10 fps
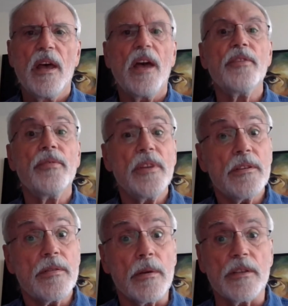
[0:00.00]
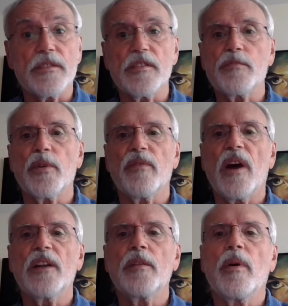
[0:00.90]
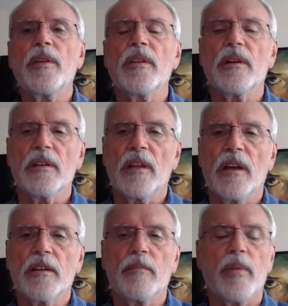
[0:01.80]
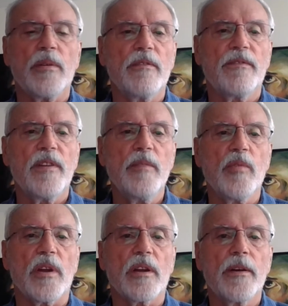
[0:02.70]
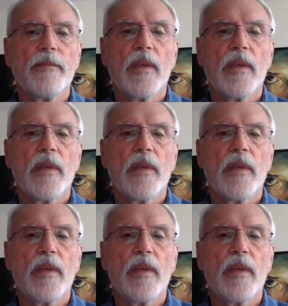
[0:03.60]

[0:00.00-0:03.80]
and resources provided by the underlying component framework.